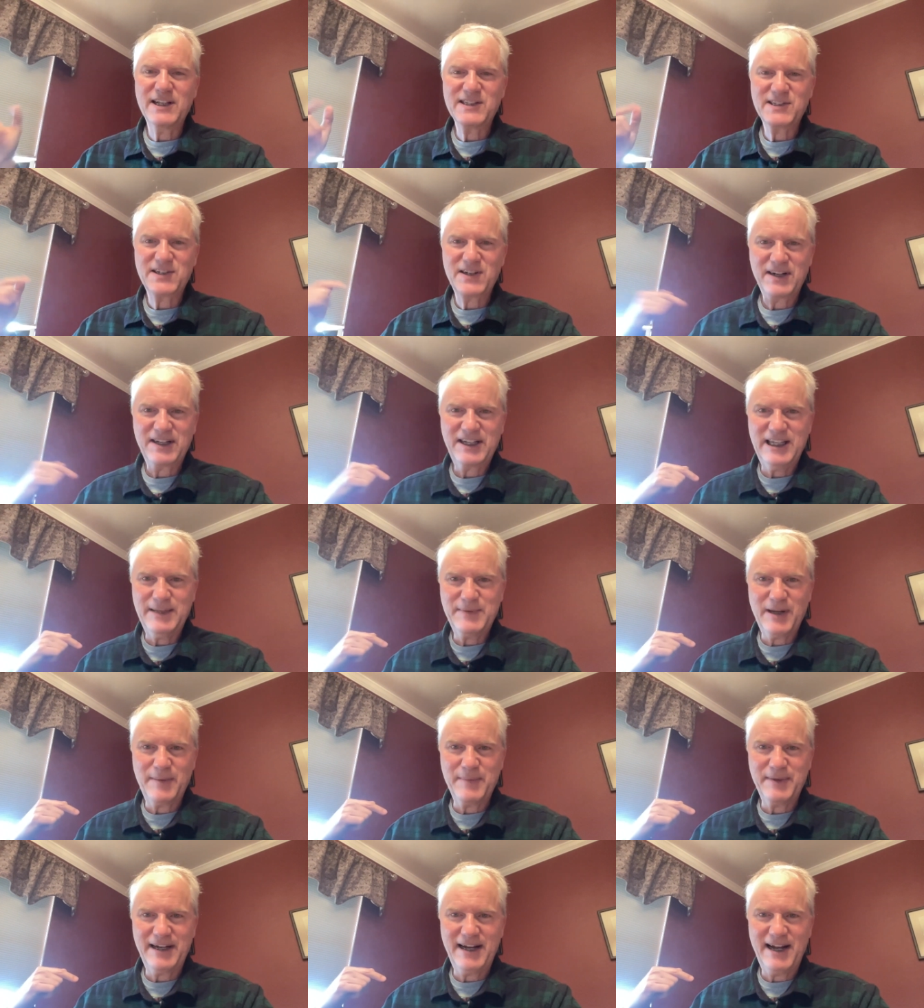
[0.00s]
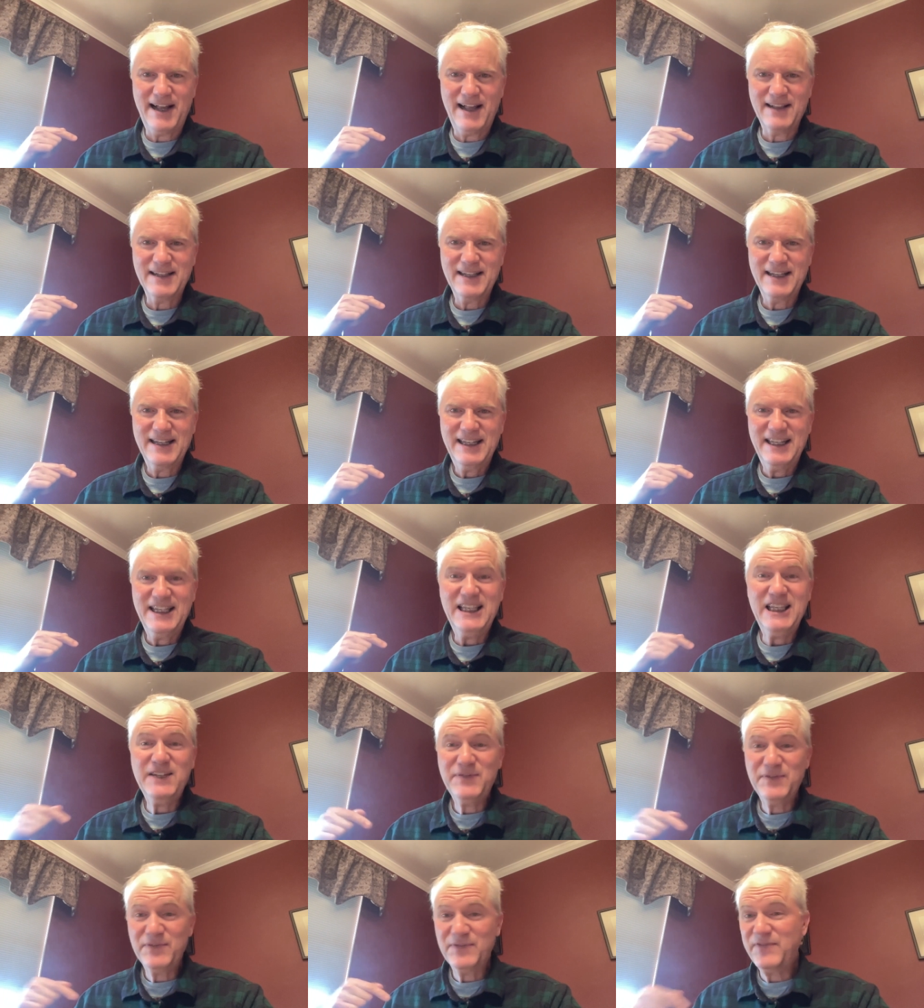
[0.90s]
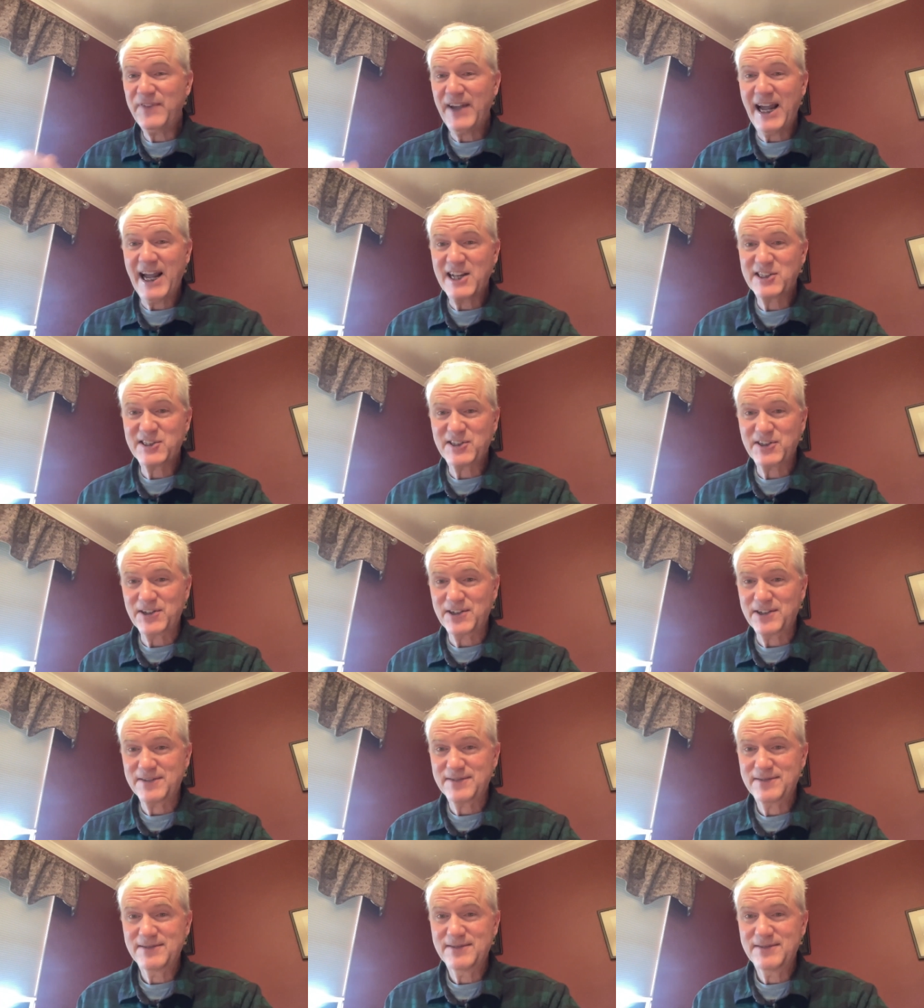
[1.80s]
It's going to keep coming out even faster.